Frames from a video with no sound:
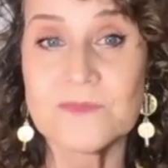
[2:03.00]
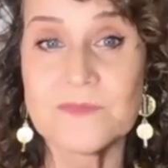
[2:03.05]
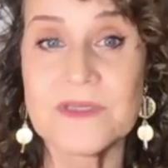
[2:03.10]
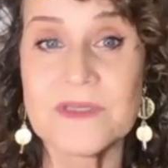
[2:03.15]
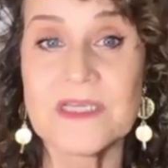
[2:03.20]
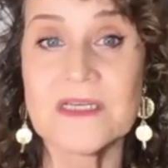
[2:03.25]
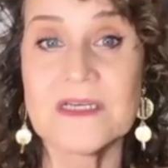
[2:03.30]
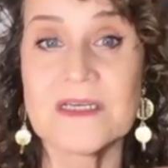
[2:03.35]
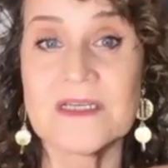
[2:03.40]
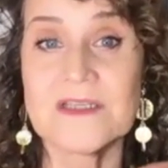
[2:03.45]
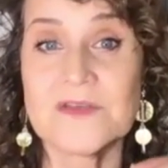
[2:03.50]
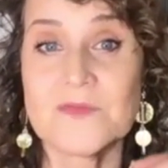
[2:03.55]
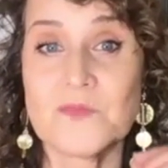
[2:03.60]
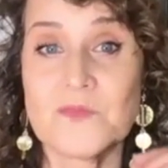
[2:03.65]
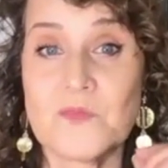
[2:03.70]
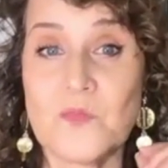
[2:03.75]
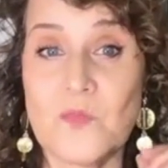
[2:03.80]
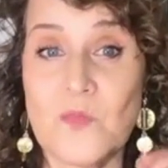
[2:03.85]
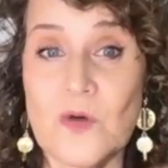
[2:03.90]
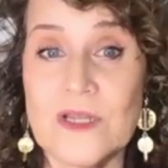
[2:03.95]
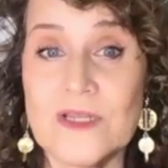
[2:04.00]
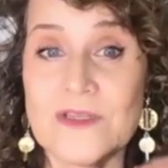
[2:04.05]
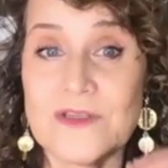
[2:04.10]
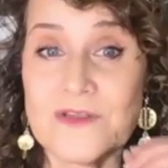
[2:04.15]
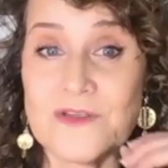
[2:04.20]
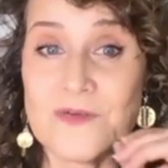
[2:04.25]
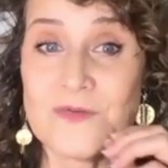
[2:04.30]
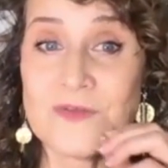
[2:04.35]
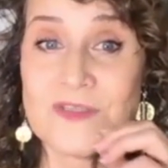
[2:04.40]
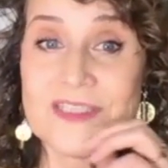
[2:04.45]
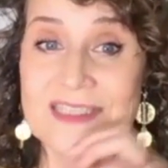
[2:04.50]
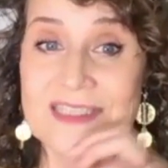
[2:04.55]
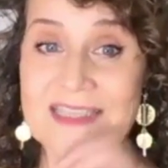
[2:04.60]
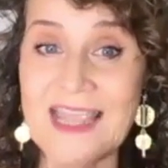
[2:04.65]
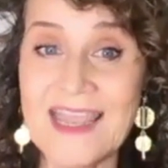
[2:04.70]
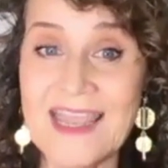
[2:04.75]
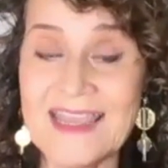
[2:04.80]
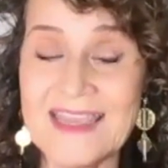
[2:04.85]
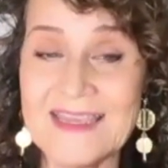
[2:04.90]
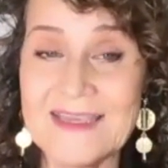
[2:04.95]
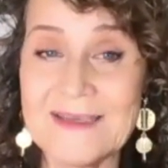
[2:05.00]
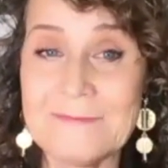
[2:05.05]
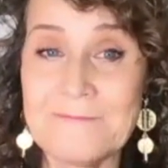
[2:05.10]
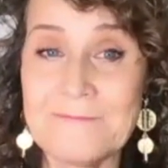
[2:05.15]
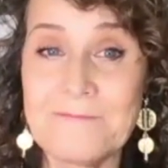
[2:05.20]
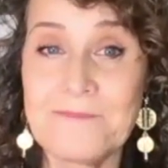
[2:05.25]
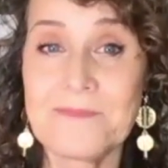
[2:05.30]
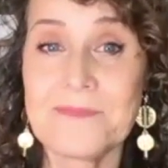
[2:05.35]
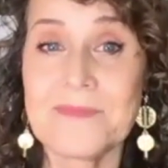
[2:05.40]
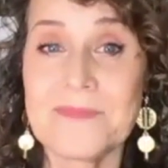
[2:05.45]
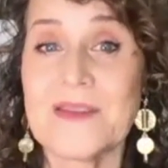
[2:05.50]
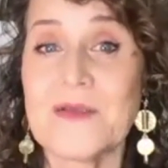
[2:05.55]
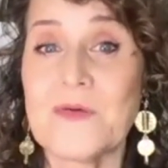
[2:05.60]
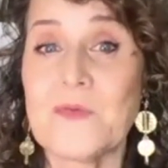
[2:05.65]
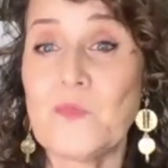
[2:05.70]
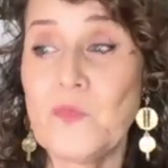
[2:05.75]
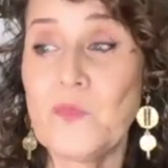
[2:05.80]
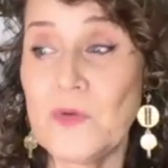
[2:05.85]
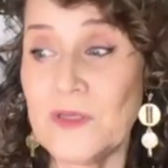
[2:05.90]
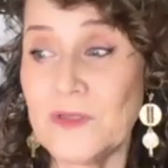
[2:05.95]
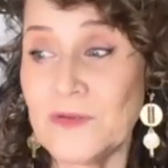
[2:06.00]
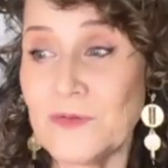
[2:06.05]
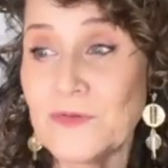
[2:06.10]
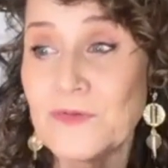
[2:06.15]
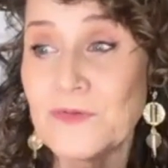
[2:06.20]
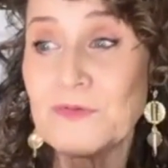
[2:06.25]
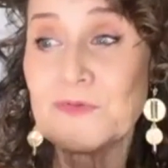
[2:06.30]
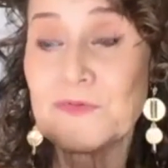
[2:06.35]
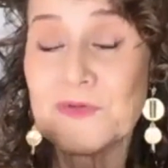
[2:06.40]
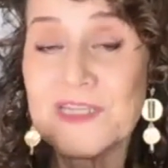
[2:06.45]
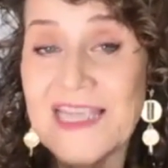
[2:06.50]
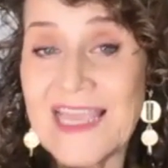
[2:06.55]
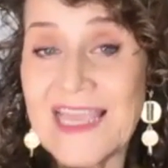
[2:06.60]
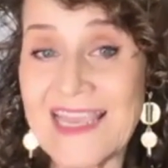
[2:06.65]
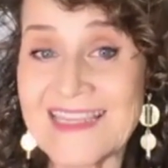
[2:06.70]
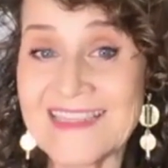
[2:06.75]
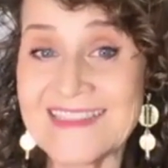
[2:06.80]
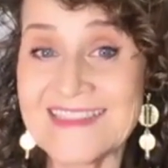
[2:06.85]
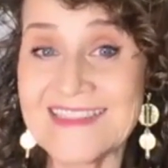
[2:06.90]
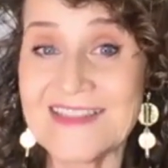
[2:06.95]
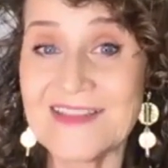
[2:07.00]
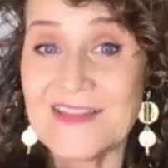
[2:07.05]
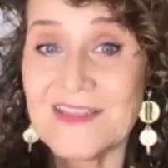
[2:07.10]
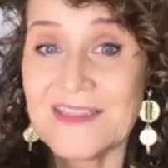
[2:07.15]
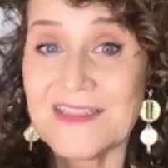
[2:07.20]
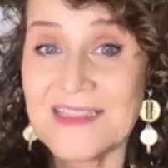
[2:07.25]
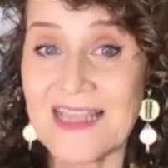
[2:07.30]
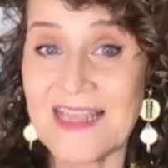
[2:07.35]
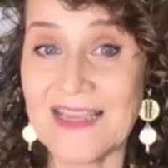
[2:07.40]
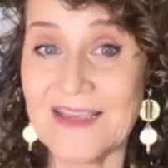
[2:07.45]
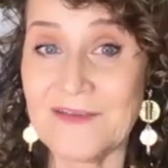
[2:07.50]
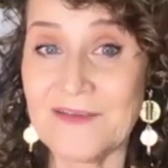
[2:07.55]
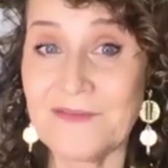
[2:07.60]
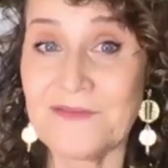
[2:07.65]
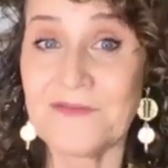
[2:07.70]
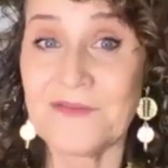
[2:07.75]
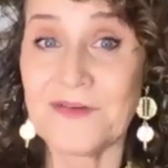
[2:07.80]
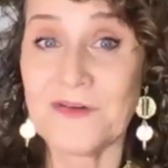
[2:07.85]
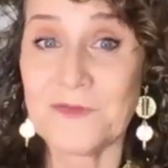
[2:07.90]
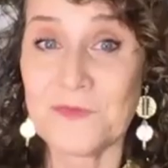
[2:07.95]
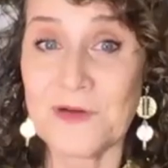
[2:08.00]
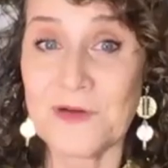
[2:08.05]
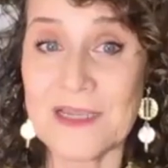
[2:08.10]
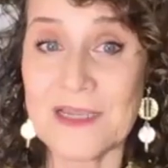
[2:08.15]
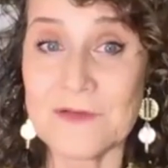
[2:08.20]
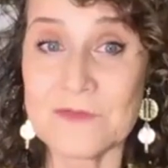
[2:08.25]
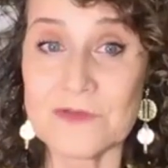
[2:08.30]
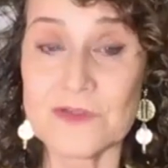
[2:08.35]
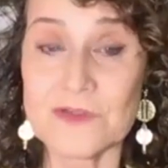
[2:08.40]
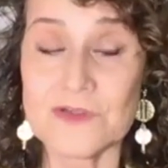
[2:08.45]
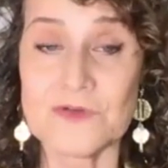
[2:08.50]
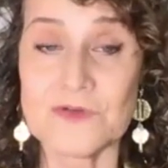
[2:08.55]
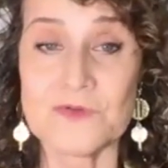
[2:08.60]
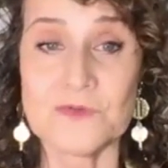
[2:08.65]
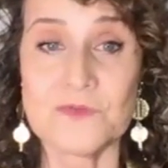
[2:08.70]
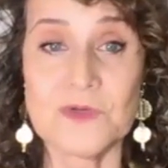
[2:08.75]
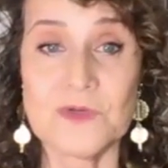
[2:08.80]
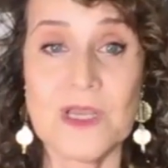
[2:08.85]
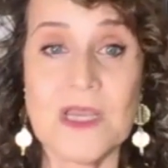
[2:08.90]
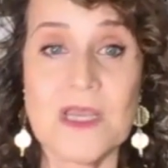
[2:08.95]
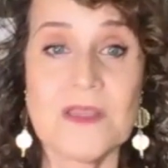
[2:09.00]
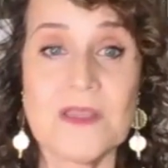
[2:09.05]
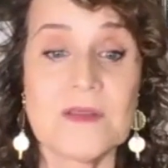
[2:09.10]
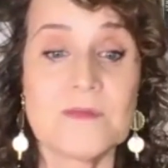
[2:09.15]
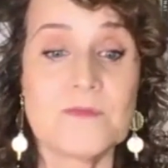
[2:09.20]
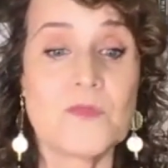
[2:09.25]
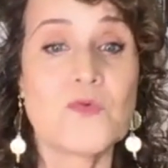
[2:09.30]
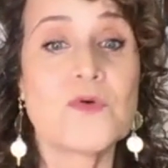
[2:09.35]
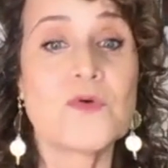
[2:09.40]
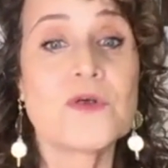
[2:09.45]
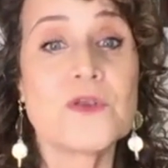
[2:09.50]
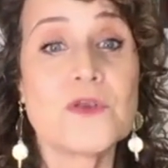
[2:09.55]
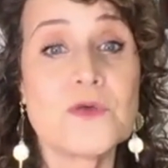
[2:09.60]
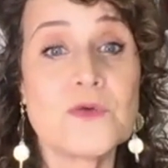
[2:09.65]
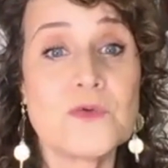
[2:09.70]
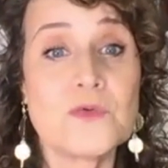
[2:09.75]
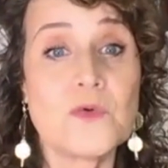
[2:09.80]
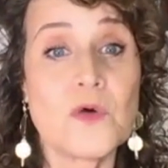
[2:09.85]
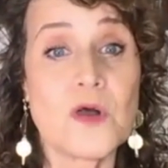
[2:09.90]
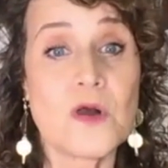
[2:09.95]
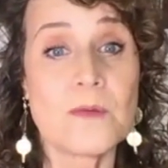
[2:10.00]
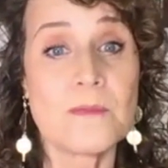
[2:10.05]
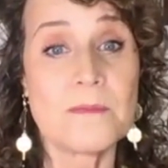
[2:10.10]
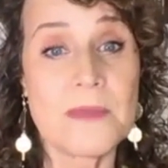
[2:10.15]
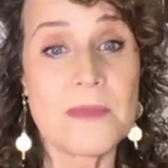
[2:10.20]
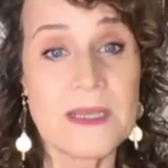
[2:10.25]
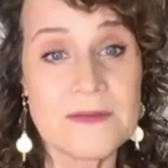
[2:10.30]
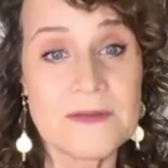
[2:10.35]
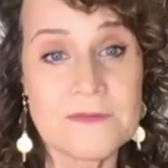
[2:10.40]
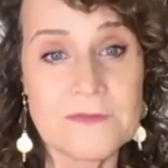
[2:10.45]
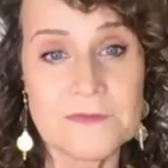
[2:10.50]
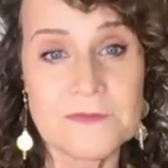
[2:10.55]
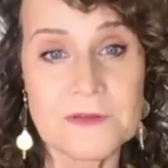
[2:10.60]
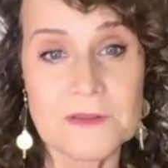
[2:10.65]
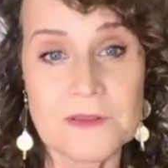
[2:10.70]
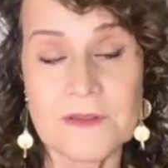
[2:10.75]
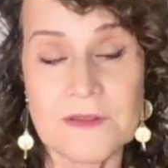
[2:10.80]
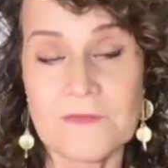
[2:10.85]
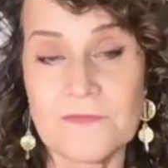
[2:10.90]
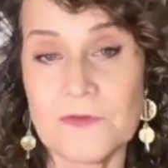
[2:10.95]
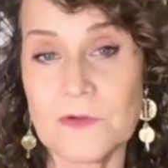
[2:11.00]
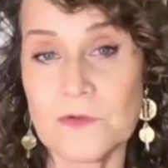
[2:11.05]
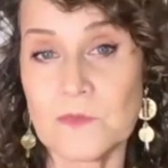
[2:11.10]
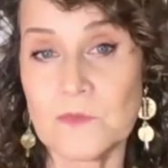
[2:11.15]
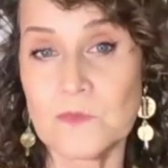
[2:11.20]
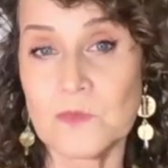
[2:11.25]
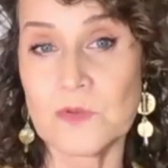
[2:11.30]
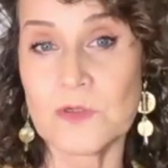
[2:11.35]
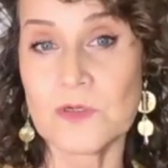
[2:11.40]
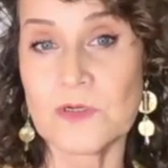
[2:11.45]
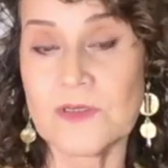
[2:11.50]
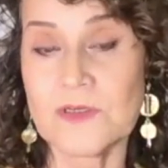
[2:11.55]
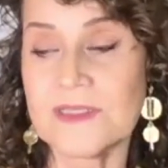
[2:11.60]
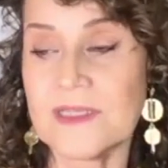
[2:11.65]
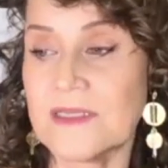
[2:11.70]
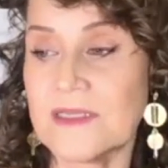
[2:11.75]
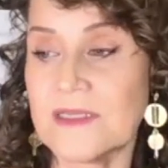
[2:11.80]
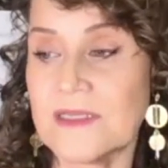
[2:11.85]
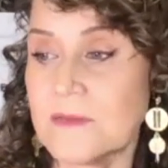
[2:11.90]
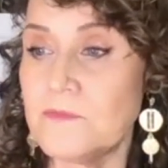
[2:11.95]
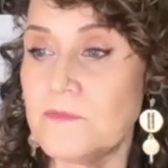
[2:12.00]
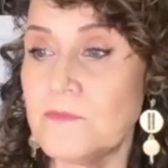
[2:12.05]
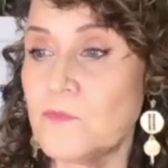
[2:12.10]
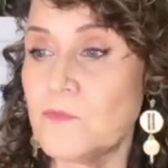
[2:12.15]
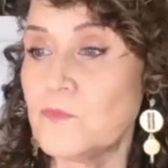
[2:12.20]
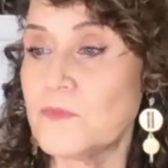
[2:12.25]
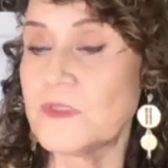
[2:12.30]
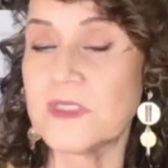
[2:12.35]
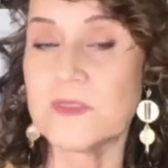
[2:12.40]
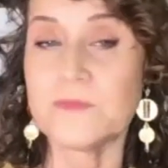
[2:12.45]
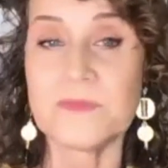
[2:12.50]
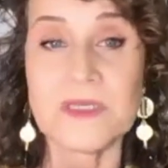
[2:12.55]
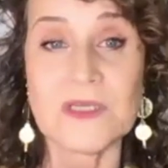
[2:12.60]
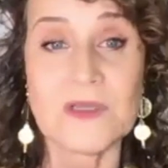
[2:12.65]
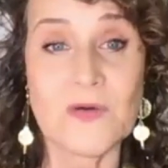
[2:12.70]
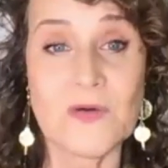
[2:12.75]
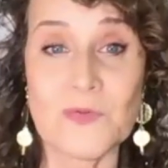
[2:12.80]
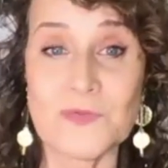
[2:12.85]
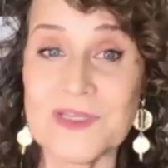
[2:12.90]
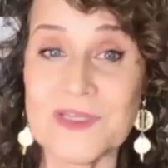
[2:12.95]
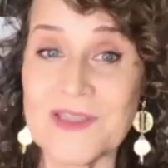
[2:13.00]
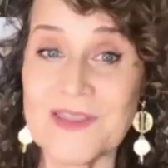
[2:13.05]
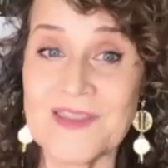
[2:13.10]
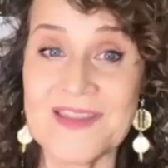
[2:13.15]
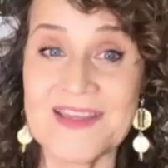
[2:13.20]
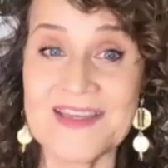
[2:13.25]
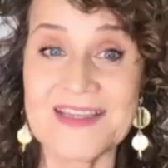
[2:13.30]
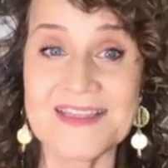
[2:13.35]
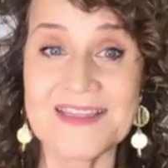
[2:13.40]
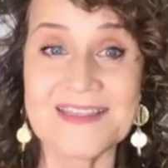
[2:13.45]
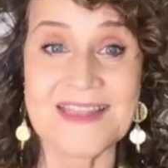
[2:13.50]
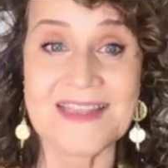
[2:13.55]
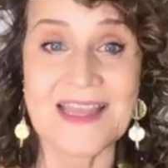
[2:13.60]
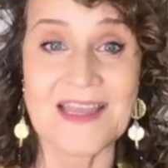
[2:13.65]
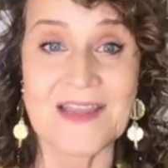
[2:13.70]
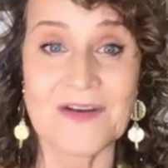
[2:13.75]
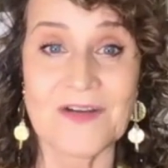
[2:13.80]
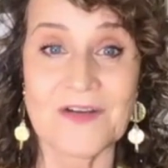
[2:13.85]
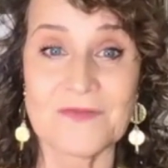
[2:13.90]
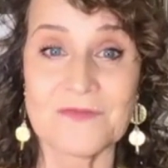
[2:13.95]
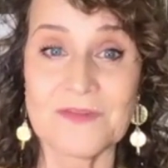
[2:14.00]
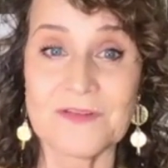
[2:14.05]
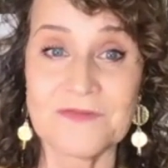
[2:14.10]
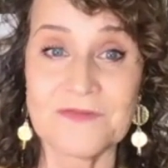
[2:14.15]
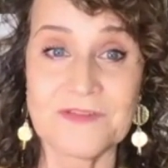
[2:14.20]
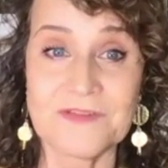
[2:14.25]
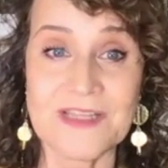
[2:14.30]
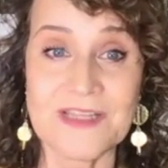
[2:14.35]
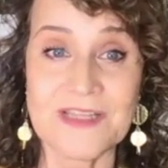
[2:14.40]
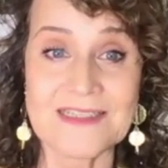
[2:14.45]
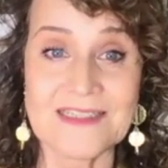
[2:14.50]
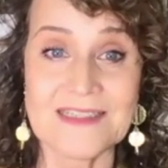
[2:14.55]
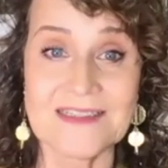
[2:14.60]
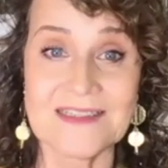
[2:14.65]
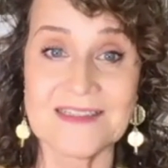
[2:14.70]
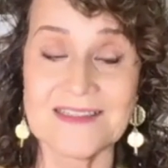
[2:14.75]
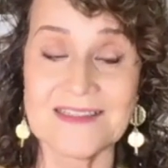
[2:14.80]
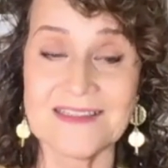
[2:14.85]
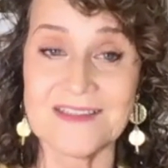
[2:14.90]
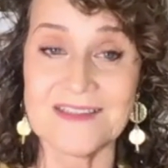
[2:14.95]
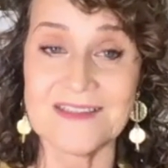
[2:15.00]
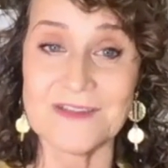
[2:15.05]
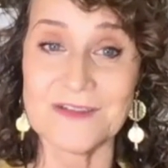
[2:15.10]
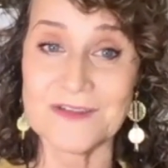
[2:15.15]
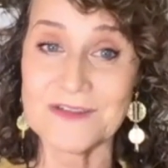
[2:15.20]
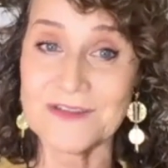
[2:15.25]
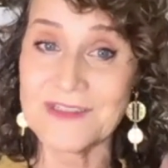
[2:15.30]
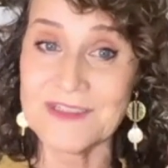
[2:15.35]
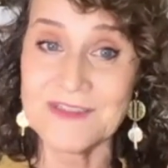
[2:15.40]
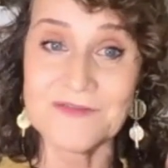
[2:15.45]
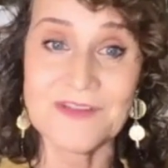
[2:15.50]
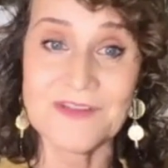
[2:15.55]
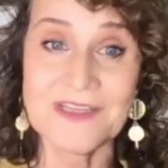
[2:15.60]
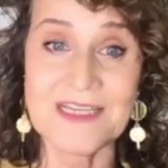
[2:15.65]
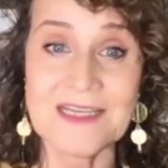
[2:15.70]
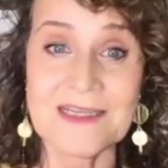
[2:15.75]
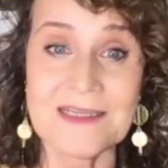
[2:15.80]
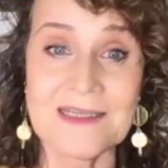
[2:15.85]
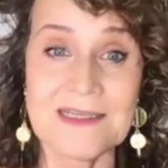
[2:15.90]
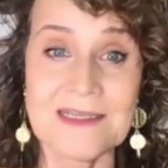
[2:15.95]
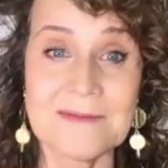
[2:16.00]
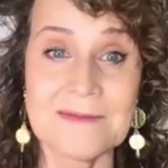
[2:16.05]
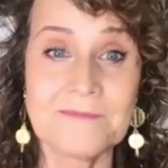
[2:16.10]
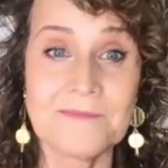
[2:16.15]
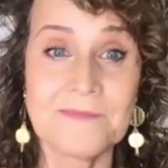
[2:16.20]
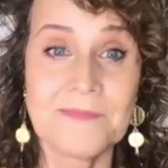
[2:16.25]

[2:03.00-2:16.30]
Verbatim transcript: because what you say will create the life around you. The more you are mindful of your words as speak only things that reflect your divinity.